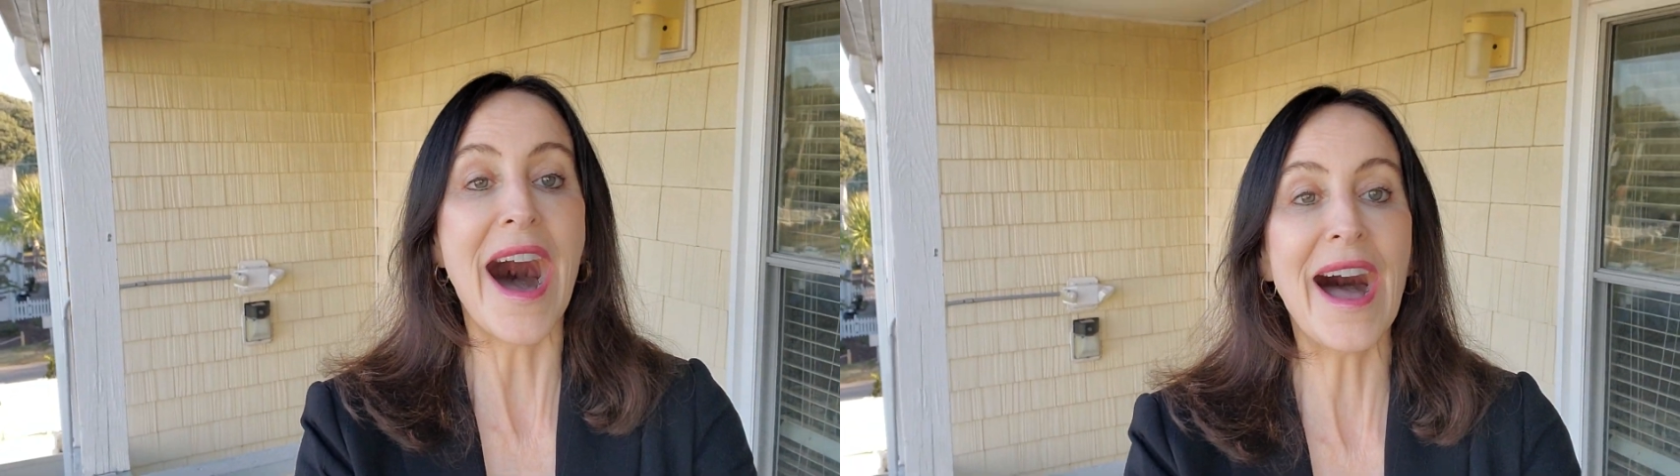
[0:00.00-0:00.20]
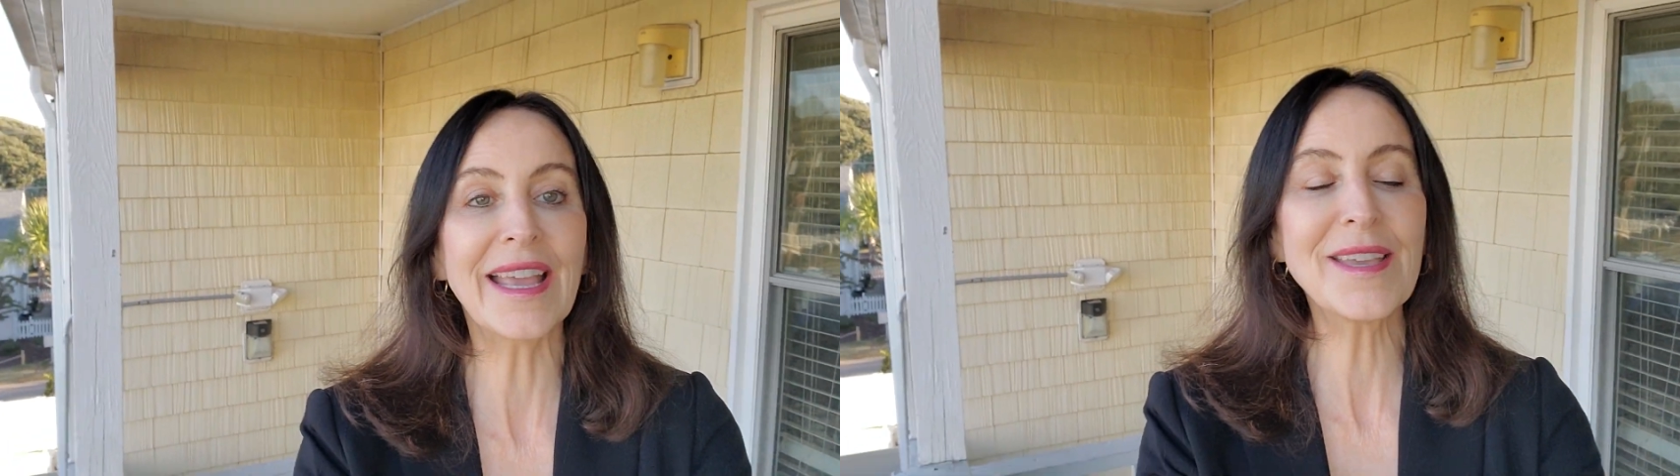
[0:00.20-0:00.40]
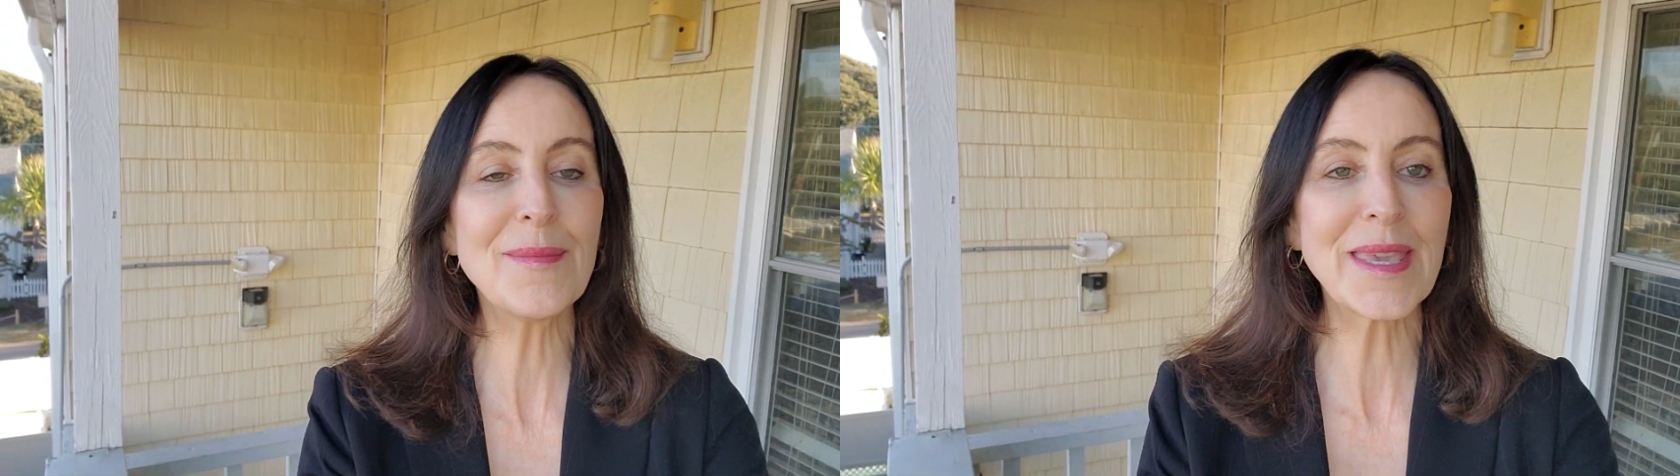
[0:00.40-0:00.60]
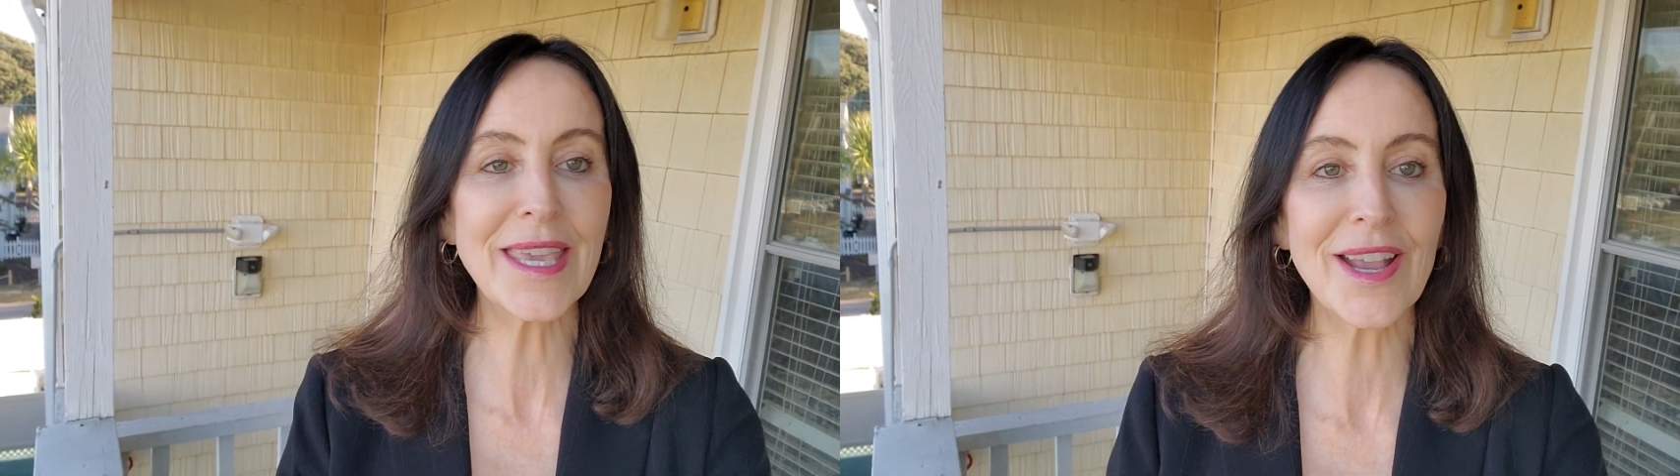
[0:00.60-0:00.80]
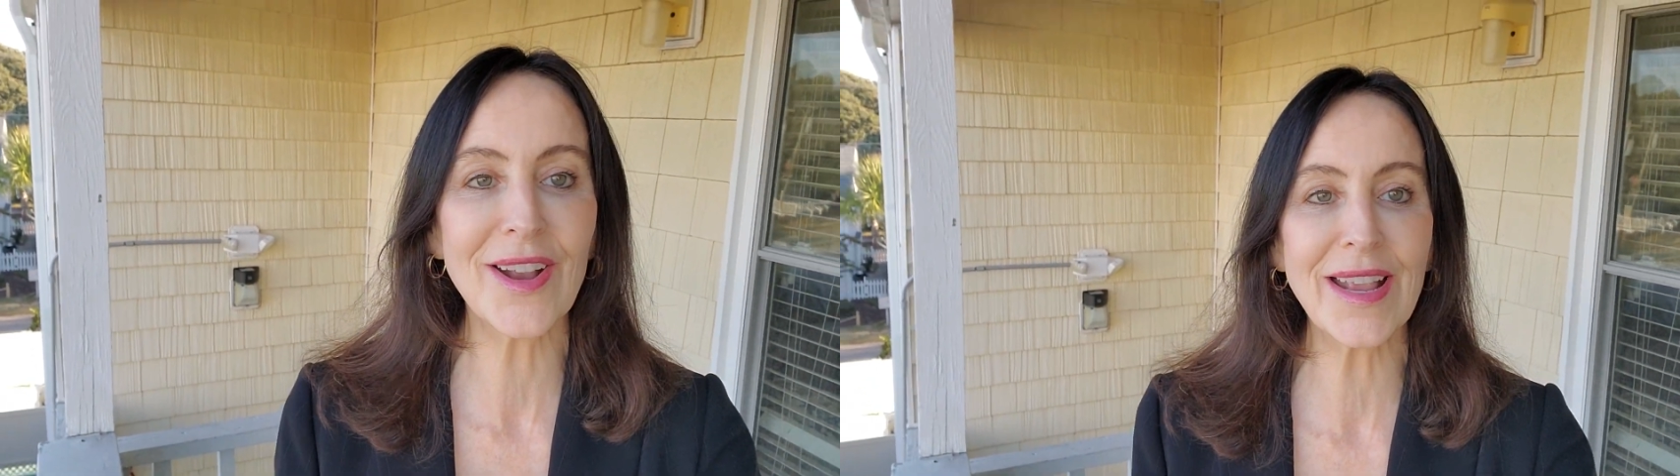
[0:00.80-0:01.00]
I am
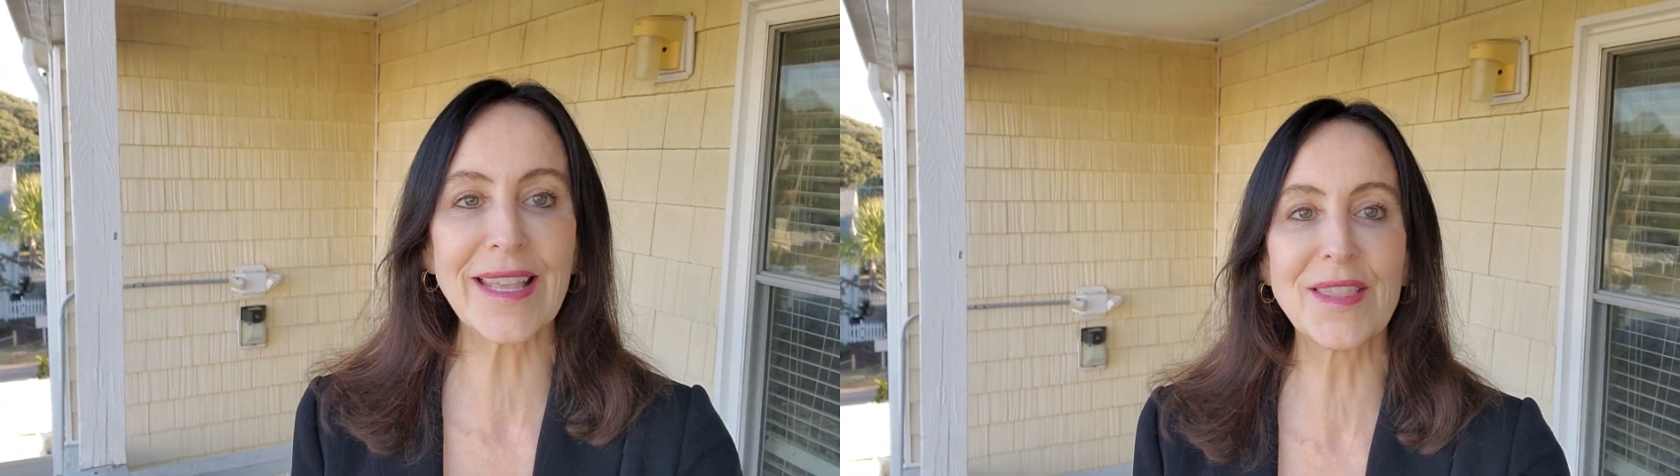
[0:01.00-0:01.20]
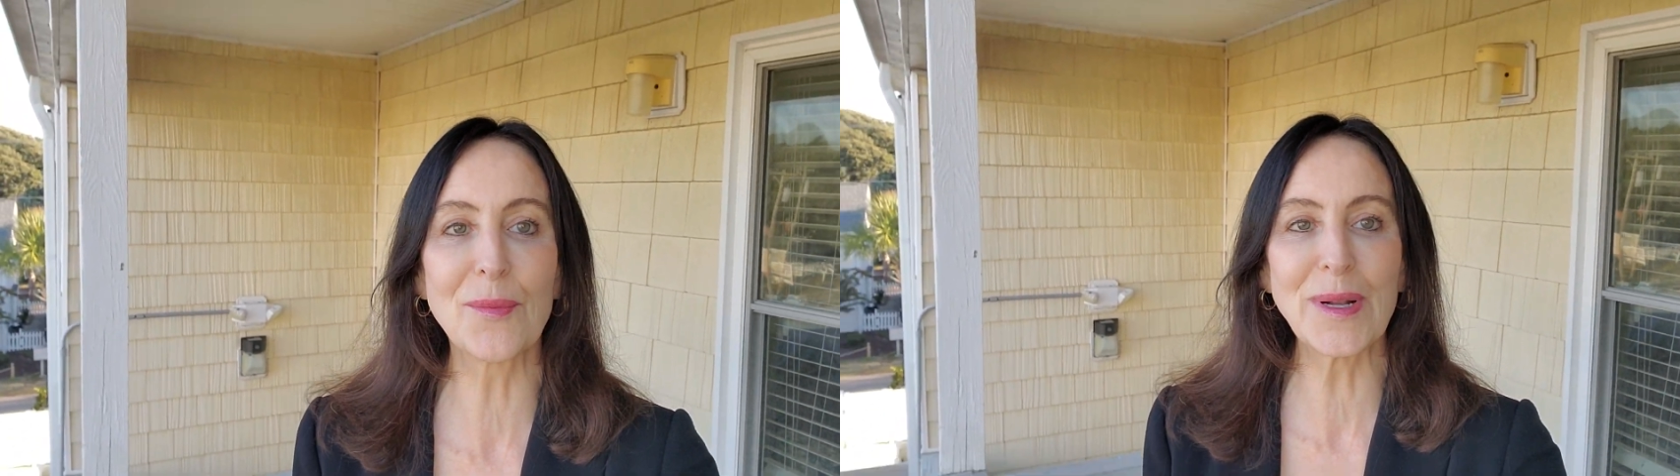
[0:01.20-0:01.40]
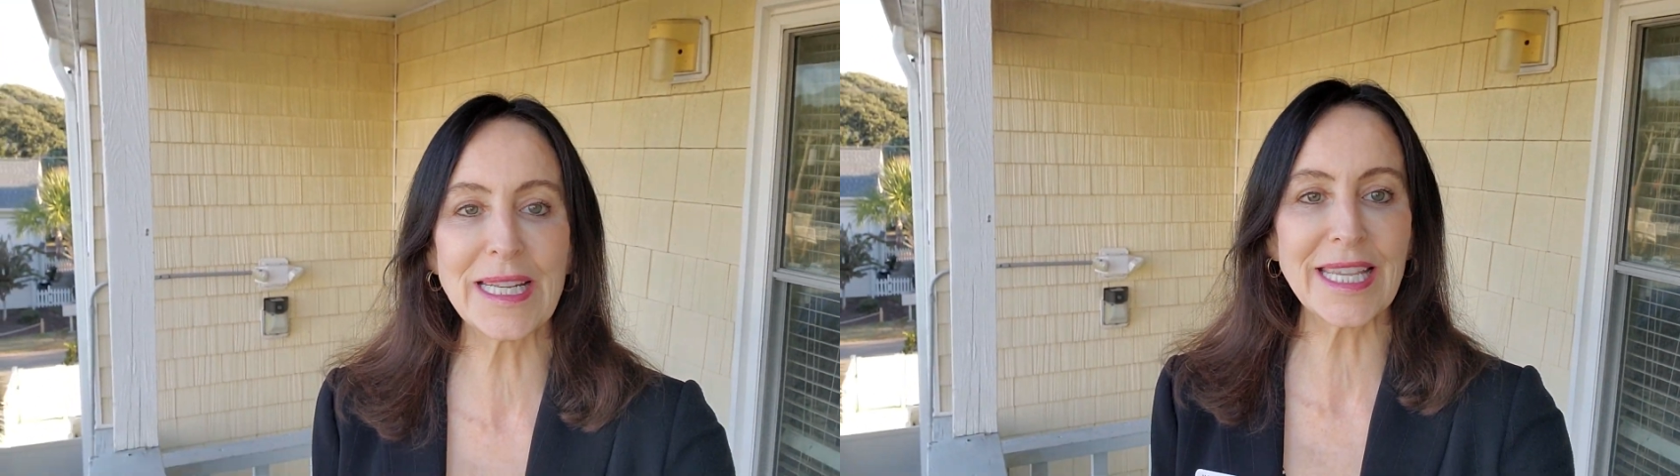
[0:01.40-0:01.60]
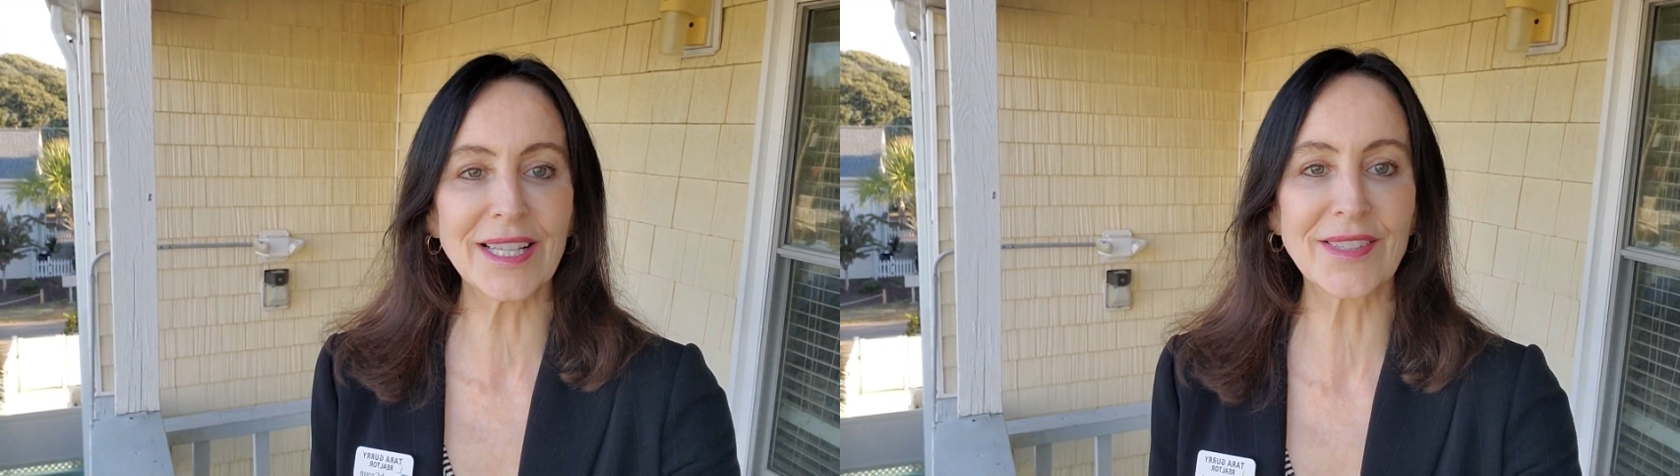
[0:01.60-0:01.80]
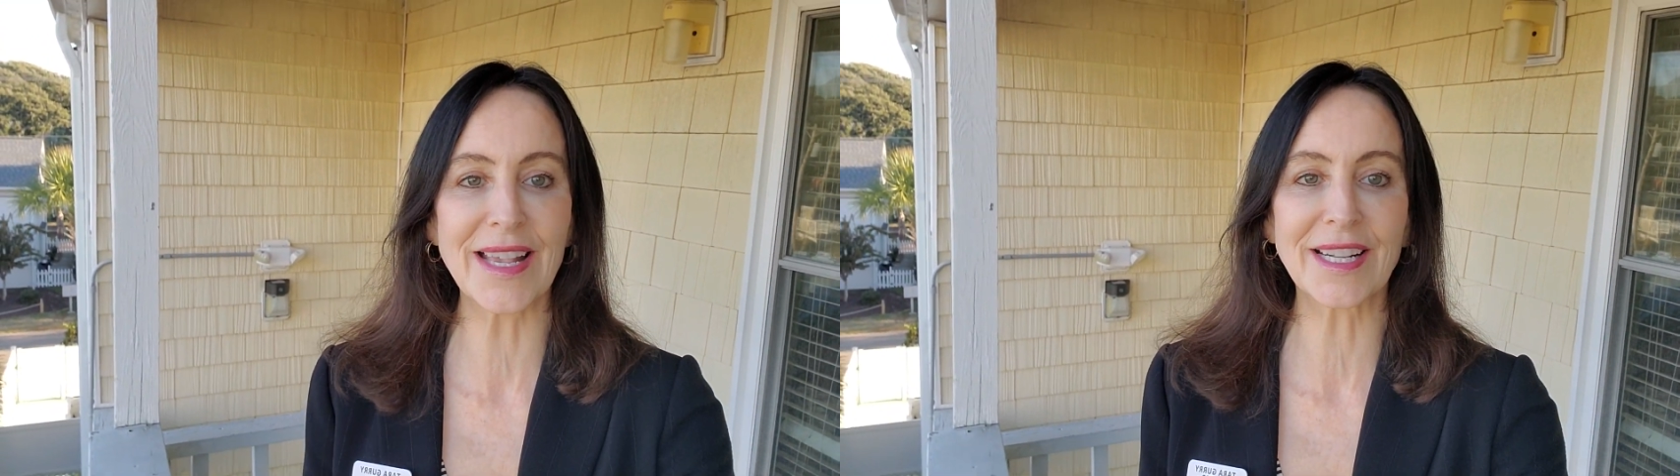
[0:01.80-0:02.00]
here in the Windy
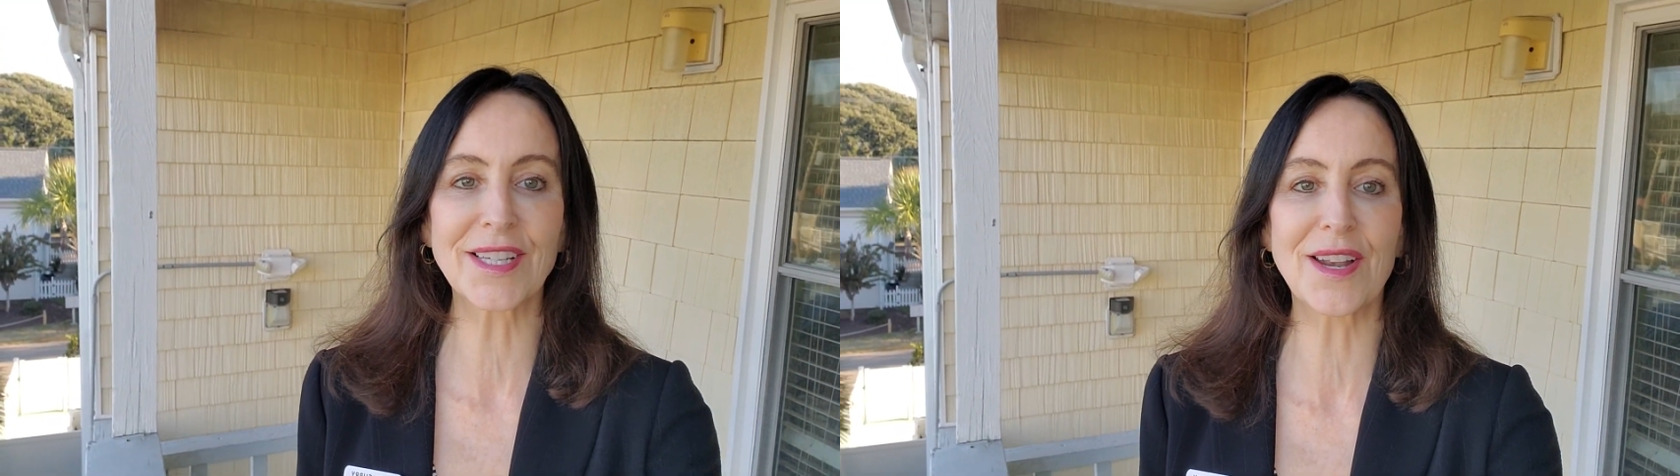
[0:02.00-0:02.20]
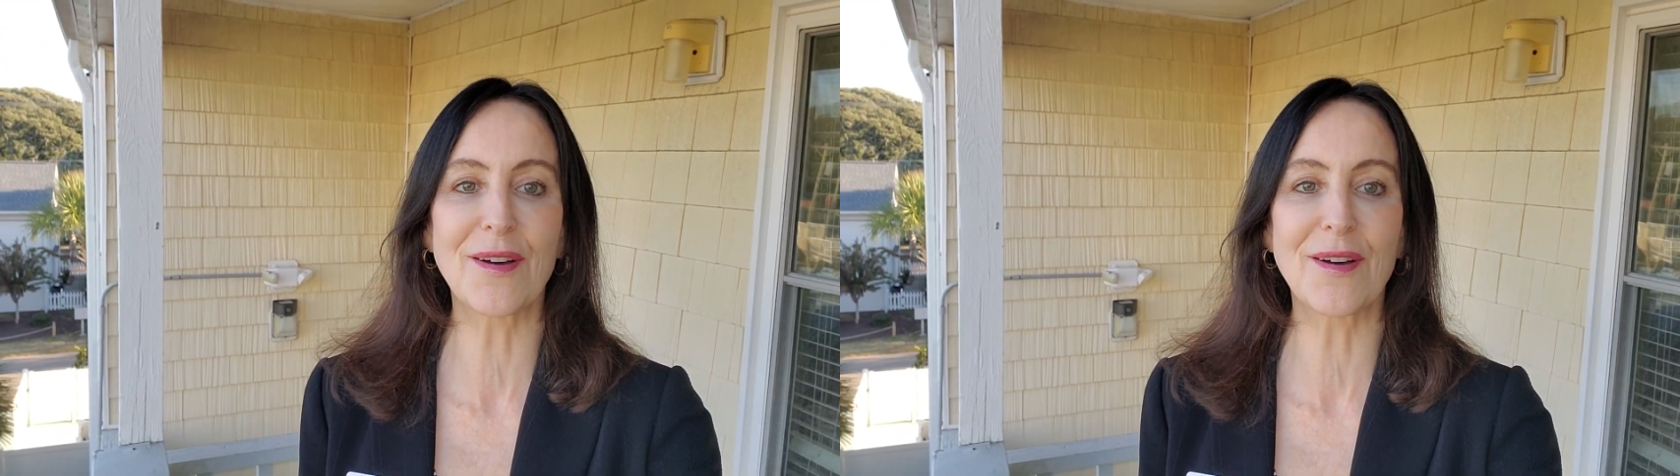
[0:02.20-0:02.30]
Hill section